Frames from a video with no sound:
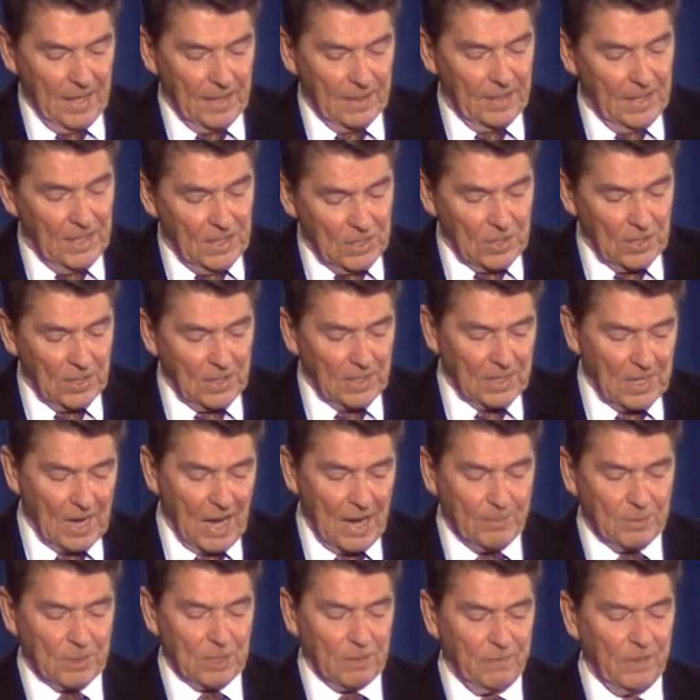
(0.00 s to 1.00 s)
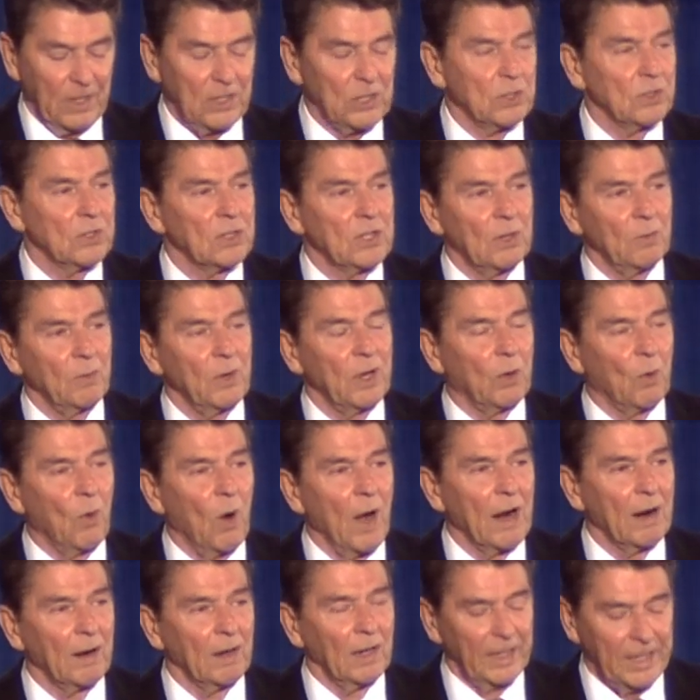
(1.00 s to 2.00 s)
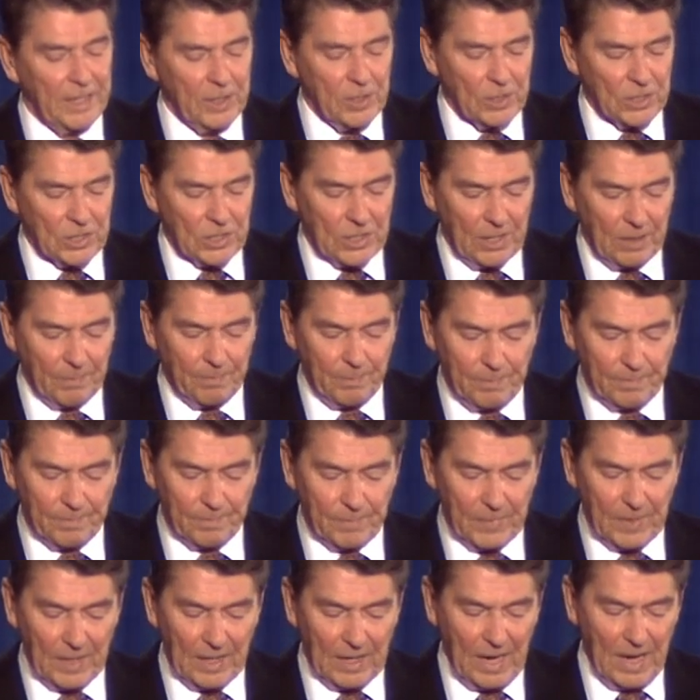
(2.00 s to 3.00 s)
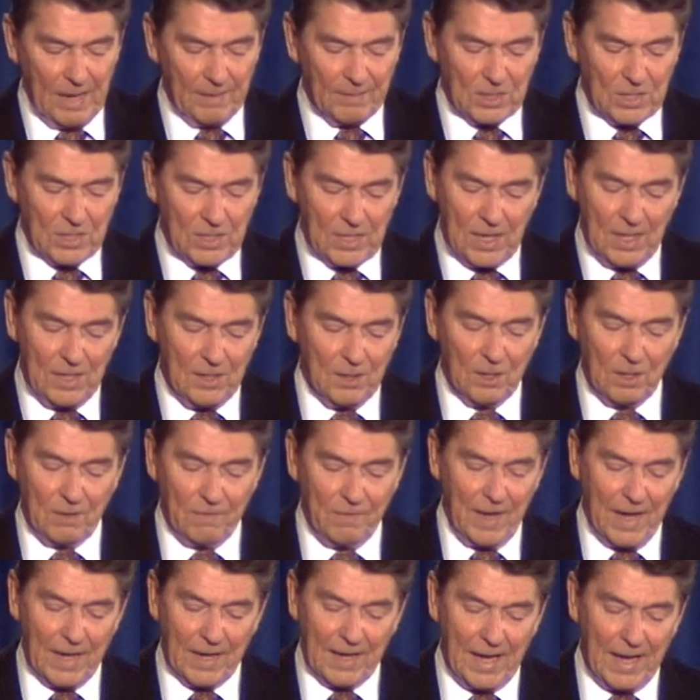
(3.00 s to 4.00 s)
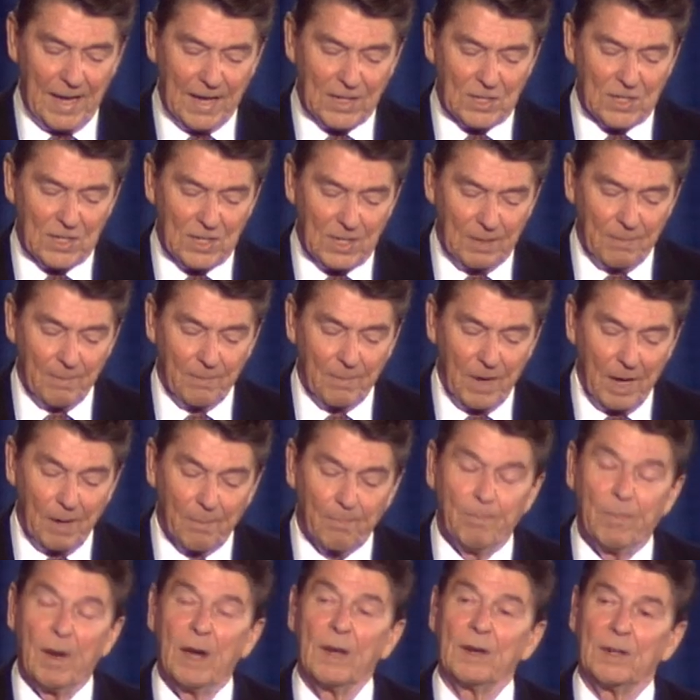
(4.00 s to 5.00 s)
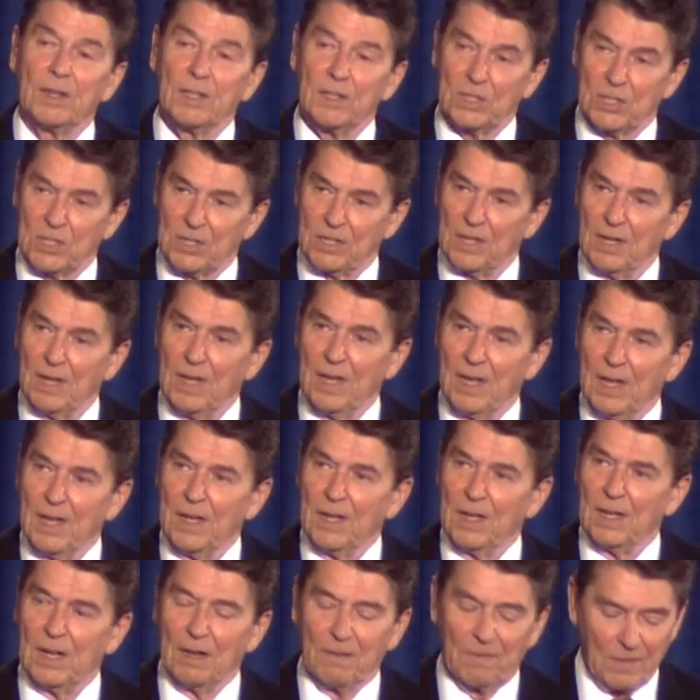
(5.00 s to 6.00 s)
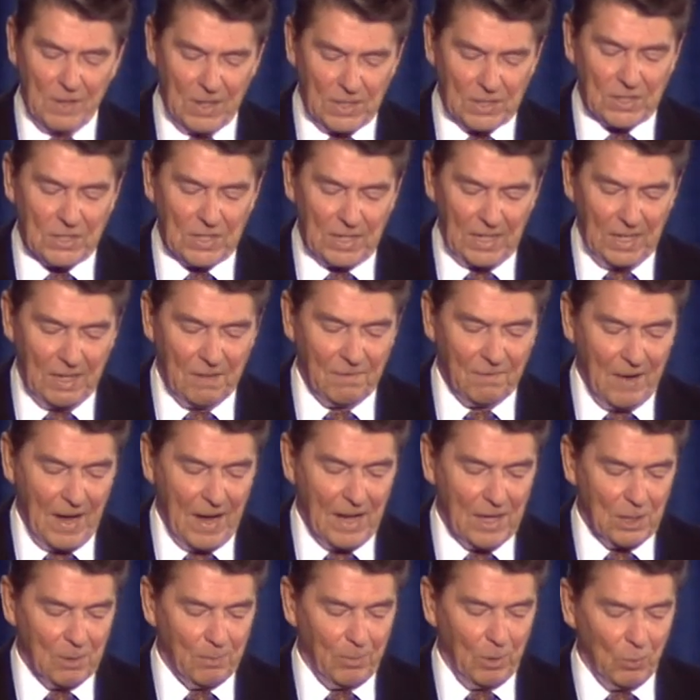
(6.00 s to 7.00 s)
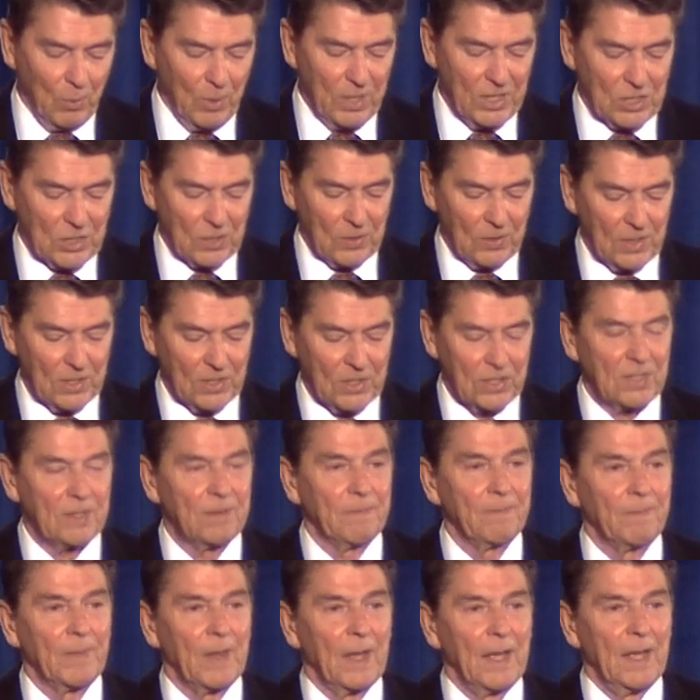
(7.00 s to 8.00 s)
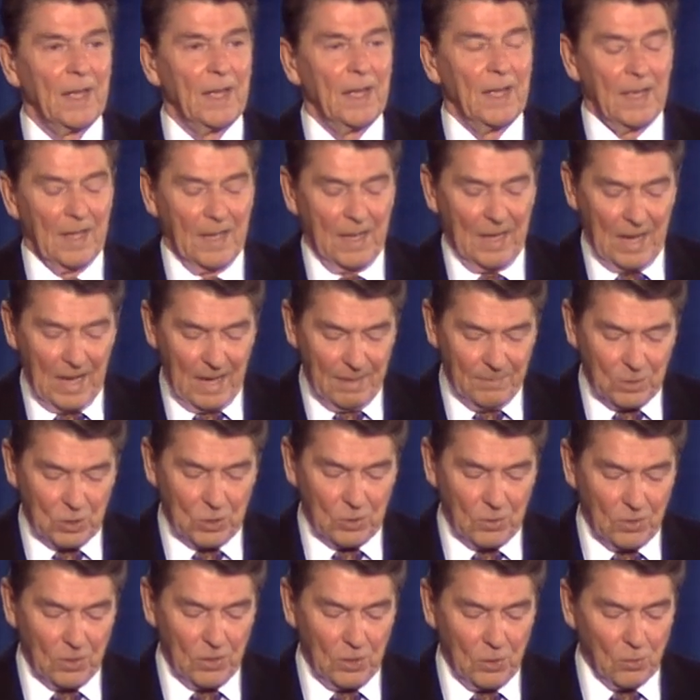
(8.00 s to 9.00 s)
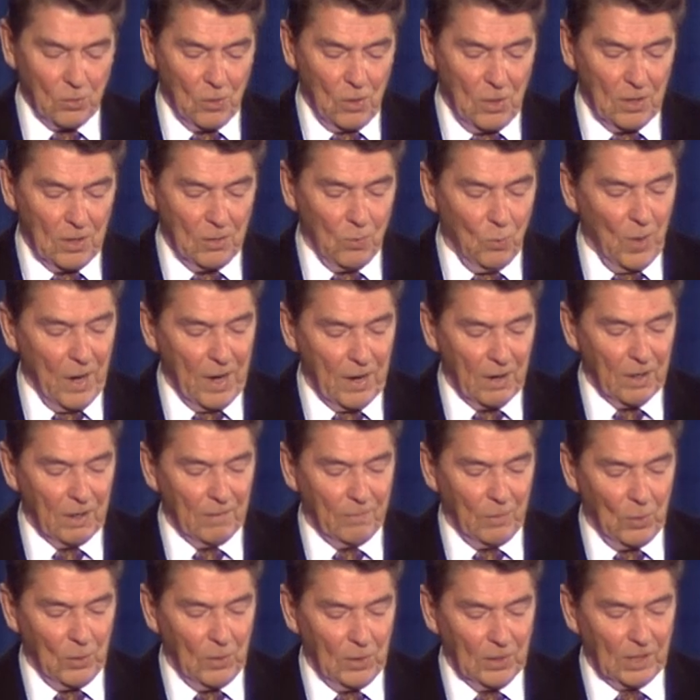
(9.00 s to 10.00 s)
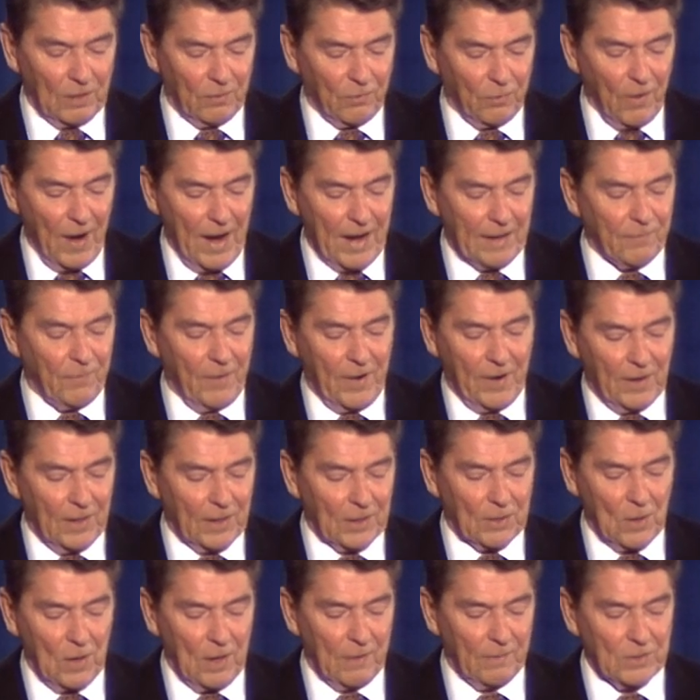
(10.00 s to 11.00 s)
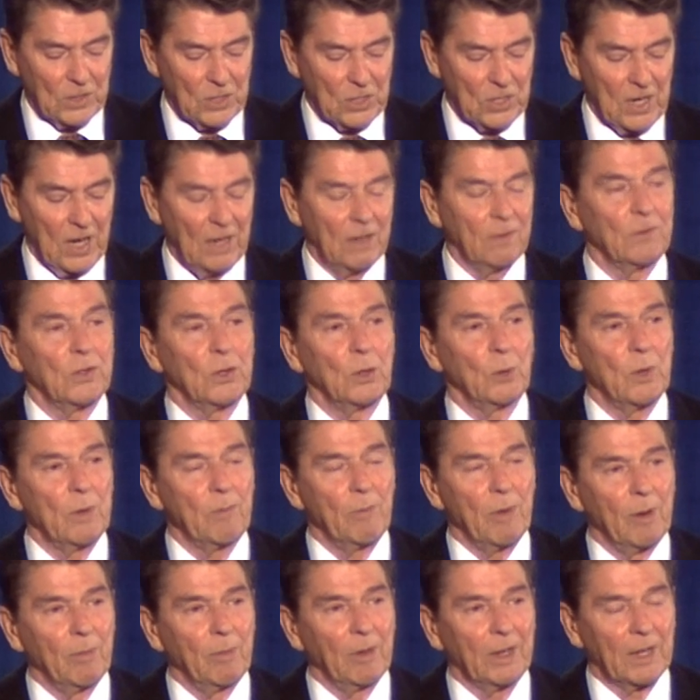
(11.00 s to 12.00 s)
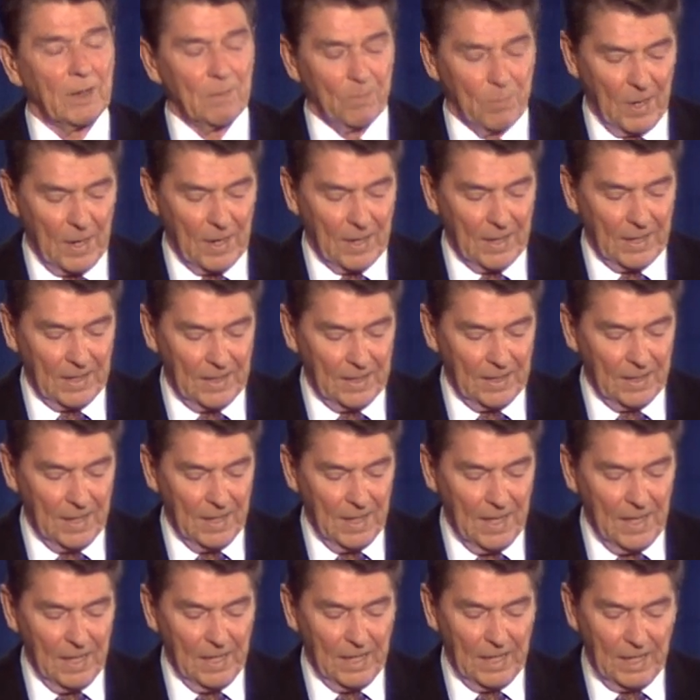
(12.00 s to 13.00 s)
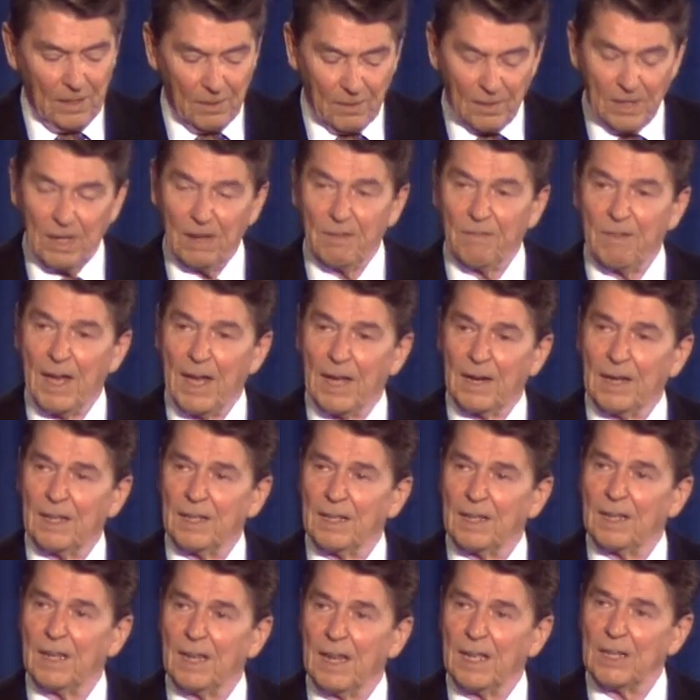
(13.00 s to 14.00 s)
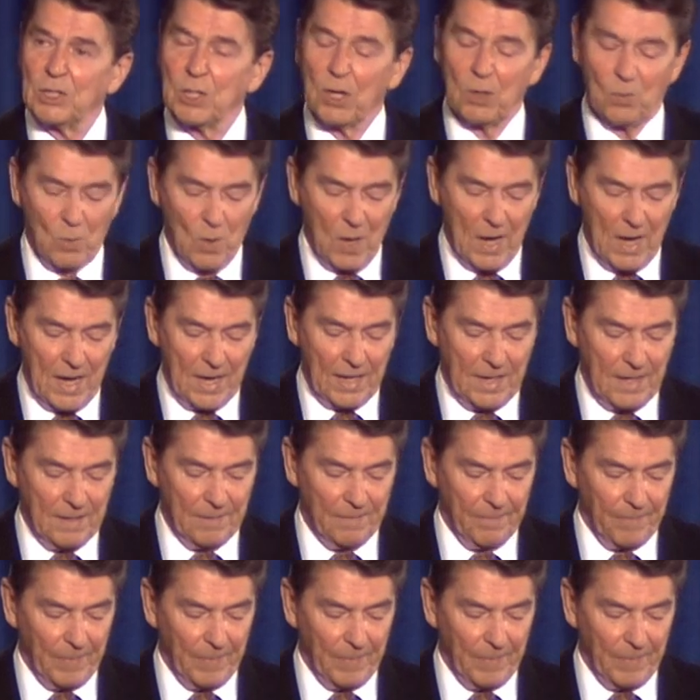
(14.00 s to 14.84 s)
These are the types of issues that require leadership. And I must tell you, Nevada has an abundance of this invaluable resource. I'm sure you're all aware of all that Frank Fahrenkopf has done for the Republican Party, here in Nevada and nationwide.